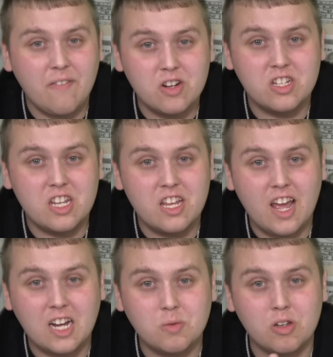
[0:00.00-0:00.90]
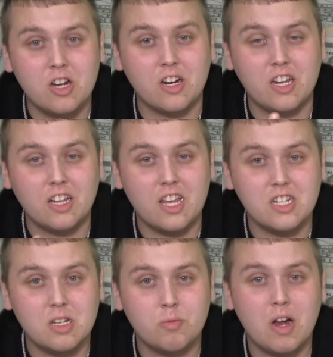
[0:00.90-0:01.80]
ever see in actual
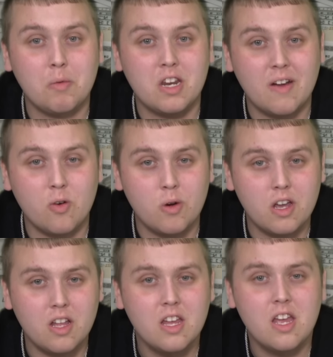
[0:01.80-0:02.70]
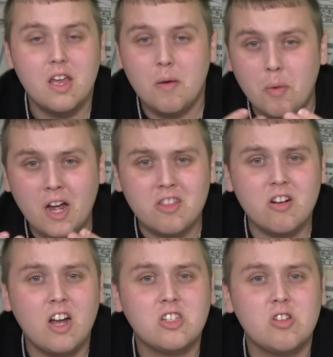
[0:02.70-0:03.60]
circulation, probably never will, but
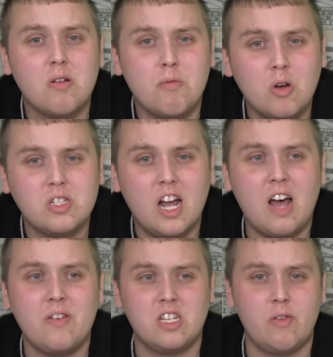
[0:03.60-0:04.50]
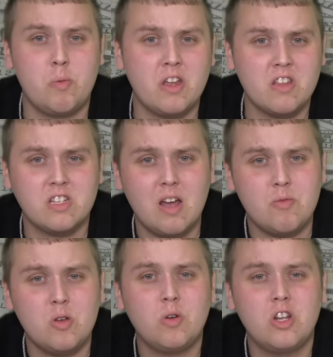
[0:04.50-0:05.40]
they're also the most obvious. If you pick this
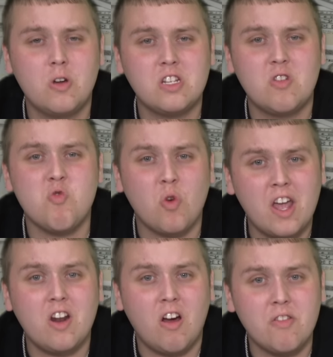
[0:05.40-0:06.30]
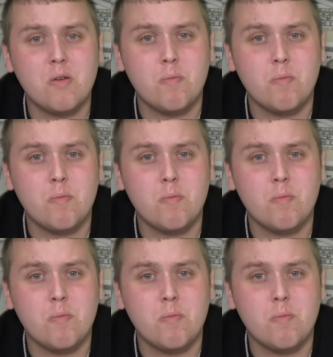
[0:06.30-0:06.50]
up, you will notice it right off the